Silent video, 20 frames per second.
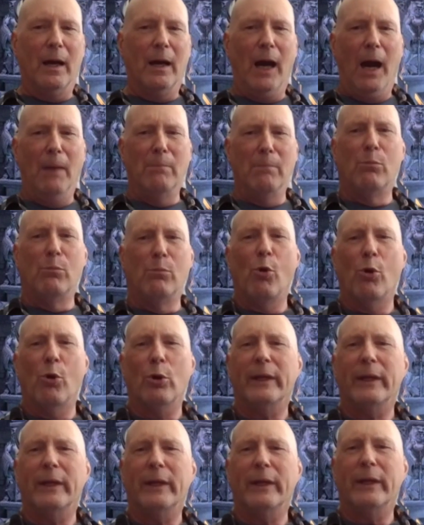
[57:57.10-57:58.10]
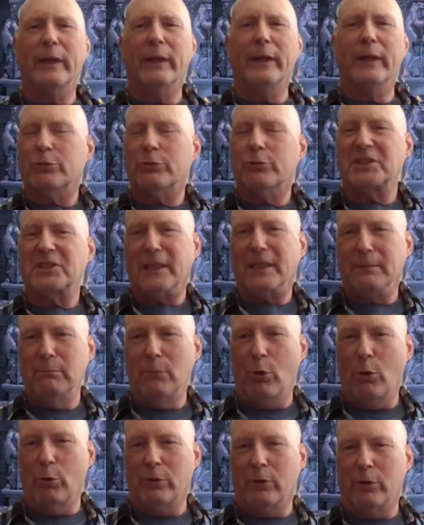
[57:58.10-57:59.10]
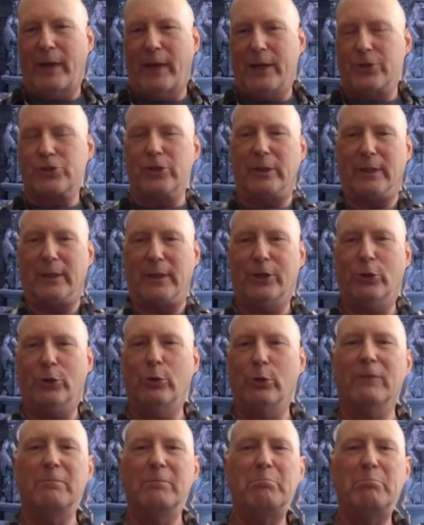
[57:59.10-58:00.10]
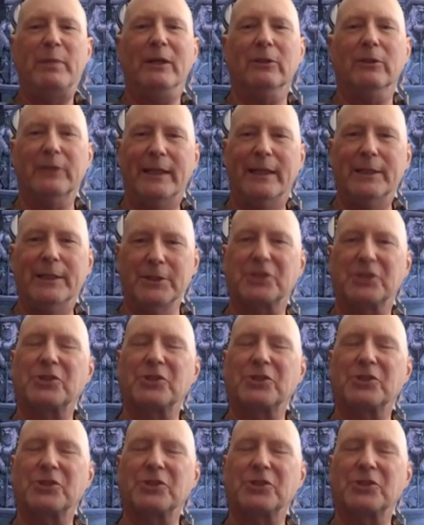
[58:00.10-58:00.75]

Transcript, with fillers: a more interesting motivation. I could have built his